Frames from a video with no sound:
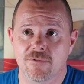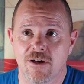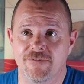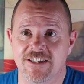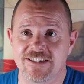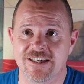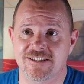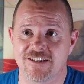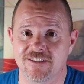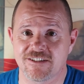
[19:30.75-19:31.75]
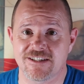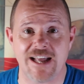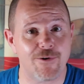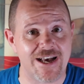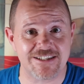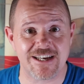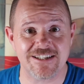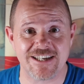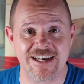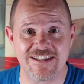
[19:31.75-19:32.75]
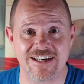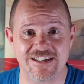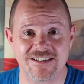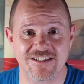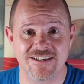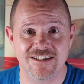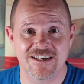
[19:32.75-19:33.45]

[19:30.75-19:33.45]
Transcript: of existence. Now, as I say this,